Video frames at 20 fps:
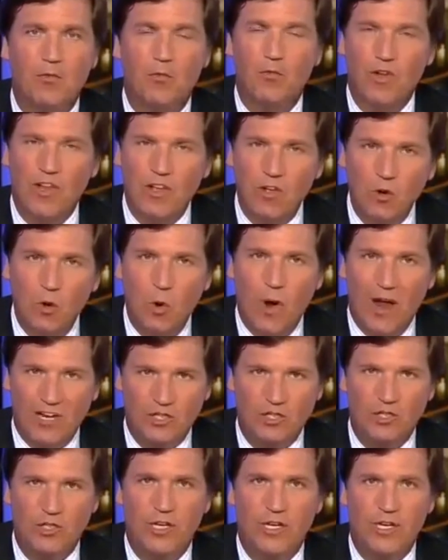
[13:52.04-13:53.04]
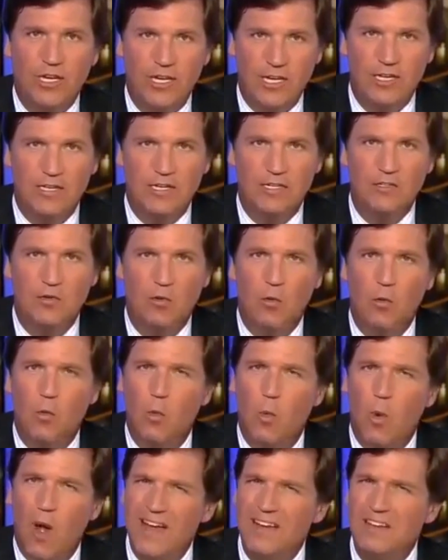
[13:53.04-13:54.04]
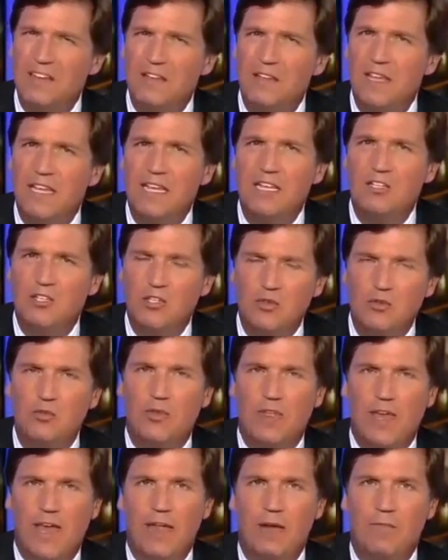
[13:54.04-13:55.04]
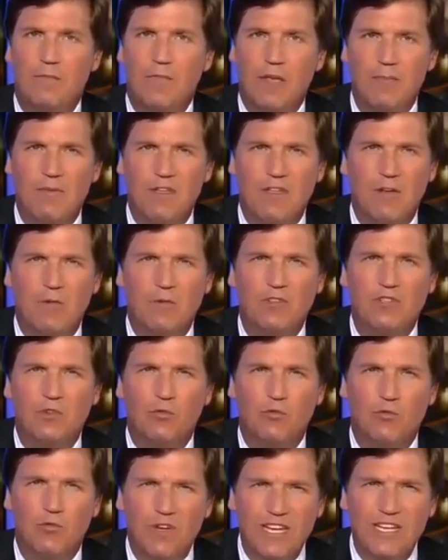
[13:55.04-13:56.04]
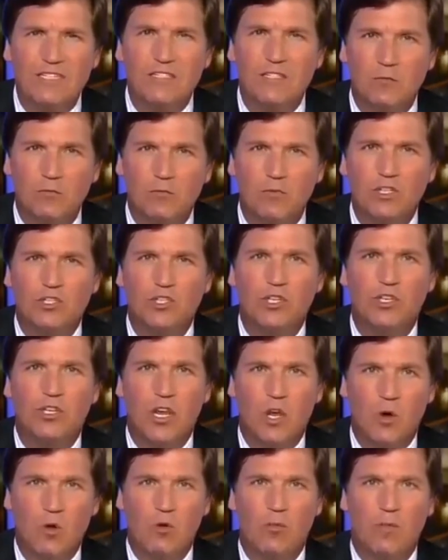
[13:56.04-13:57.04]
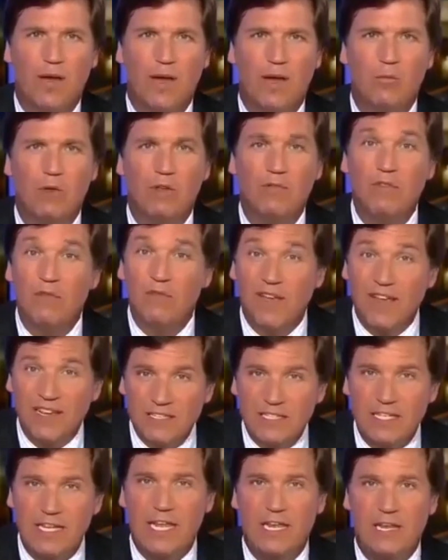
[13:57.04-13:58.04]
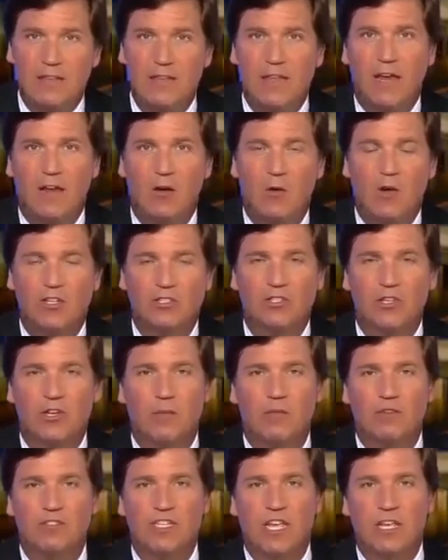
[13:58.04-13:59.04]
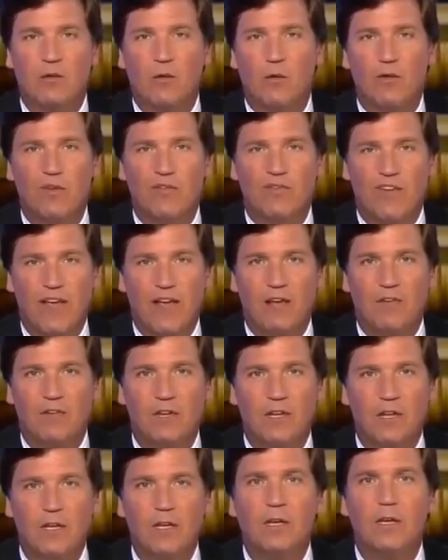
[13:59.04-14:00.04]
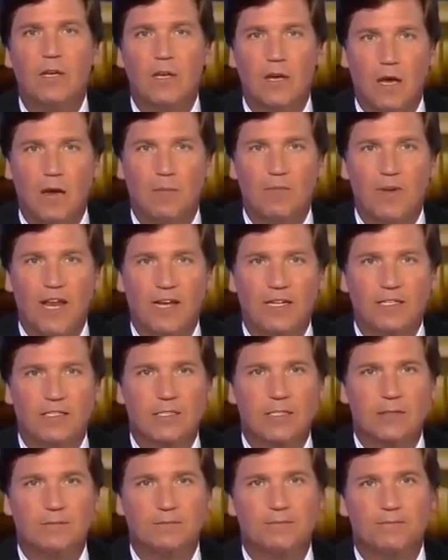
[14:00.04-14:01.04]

The real question is, why did they do that? Maybe there was a reason we should know about. We've investigated that question, and we'll tell you what we found up next.